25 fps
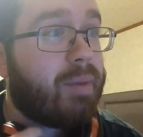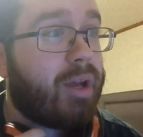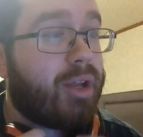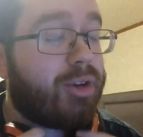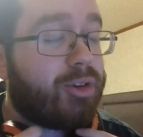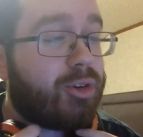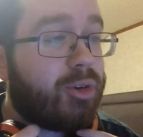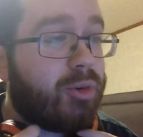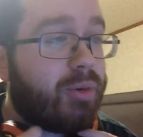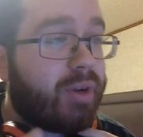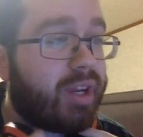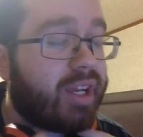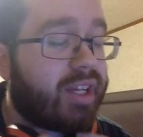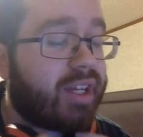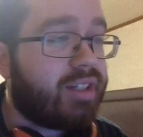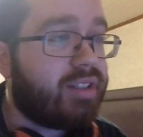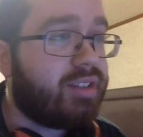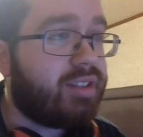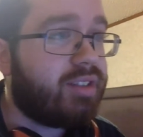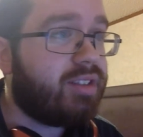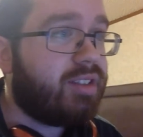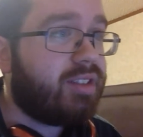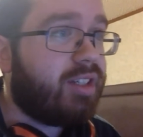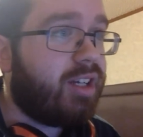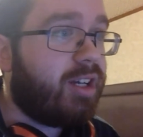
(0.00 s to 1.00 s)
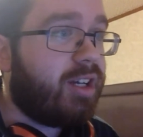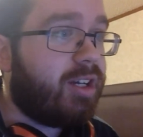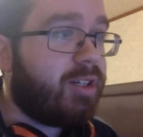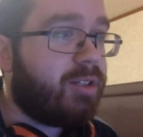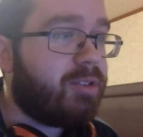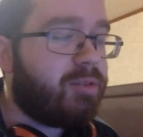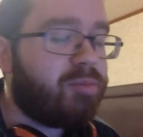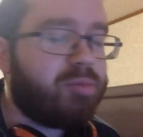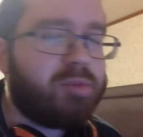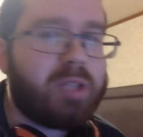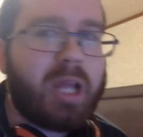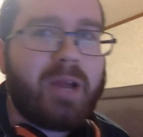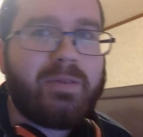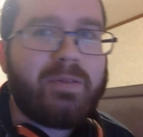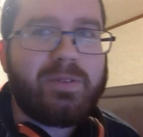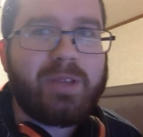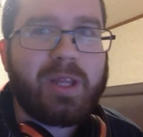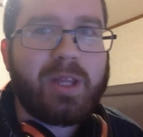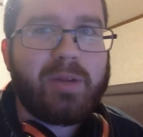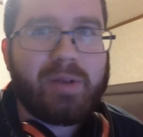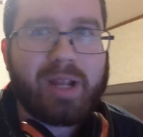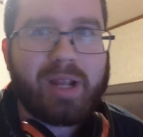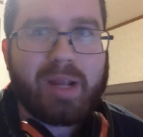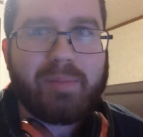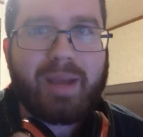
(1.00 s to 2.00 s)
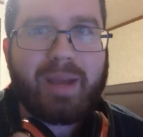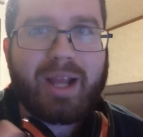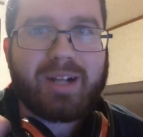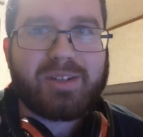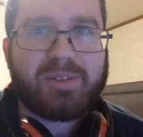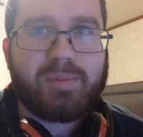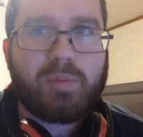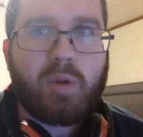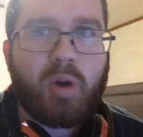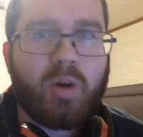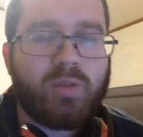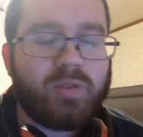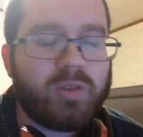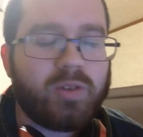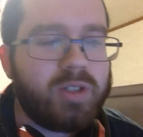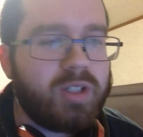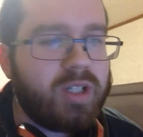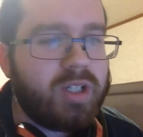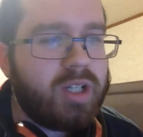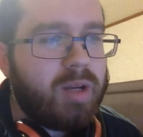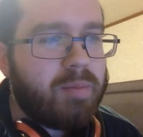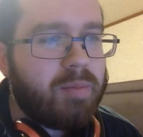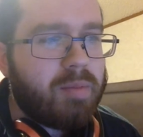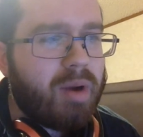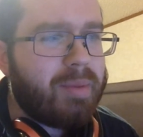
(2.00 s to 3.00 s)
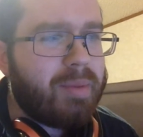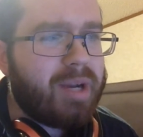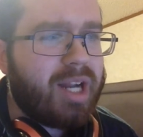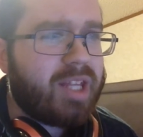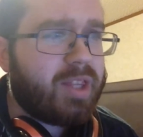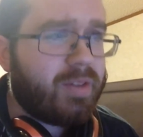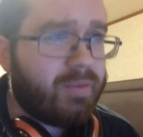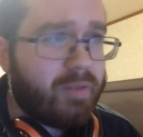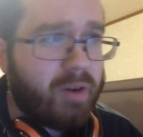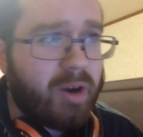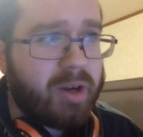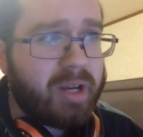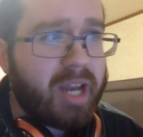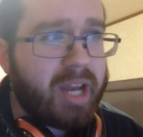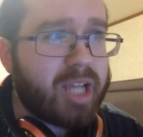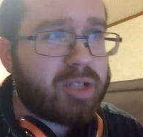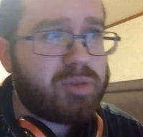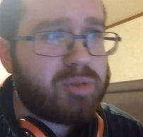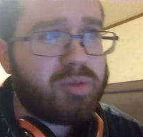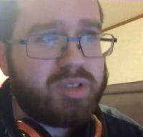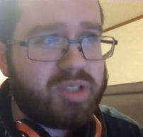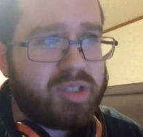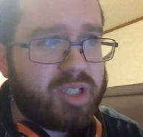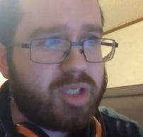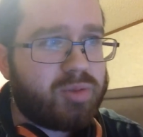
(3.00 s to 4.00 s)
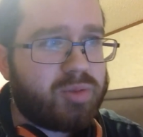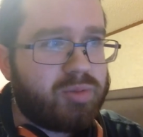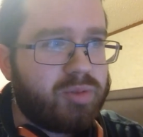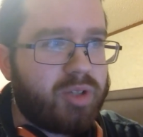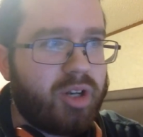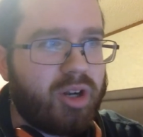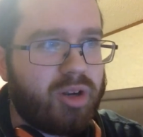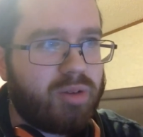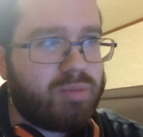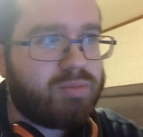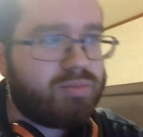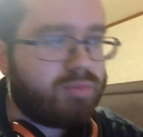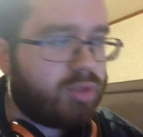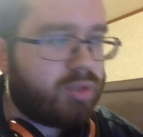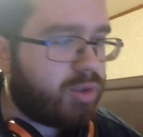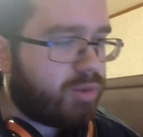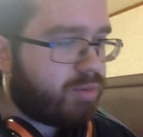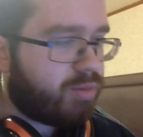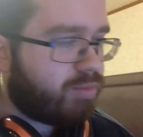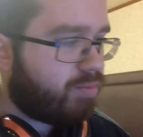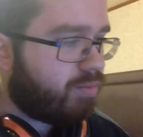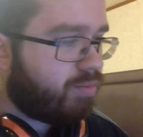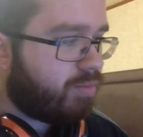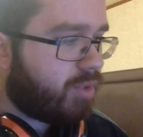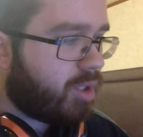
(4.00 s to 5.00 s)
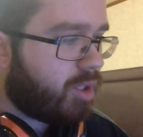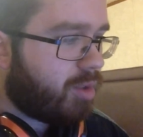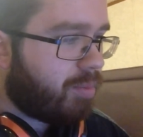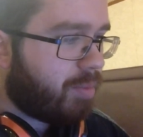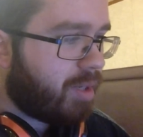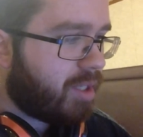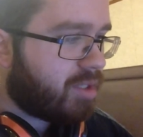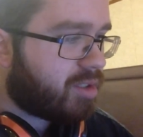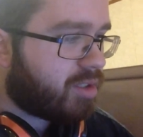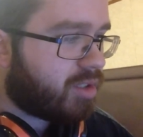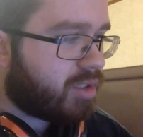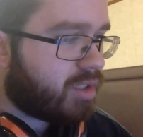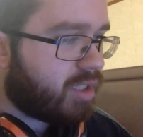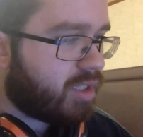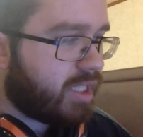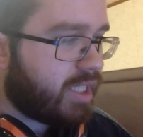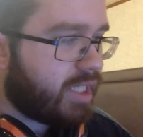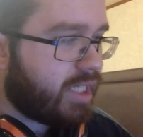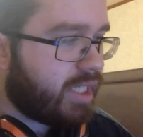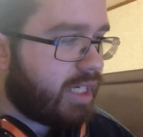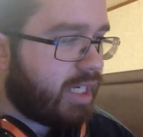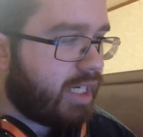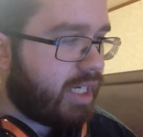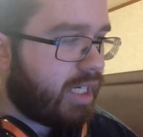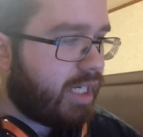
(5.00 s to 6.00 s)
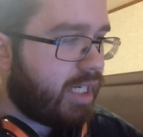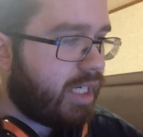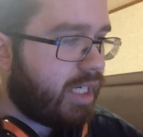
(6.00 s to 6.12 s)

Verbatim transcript: about doing. Definitely when we get back to Marvel. Probably not the very next one since, you know, they're, you know, basically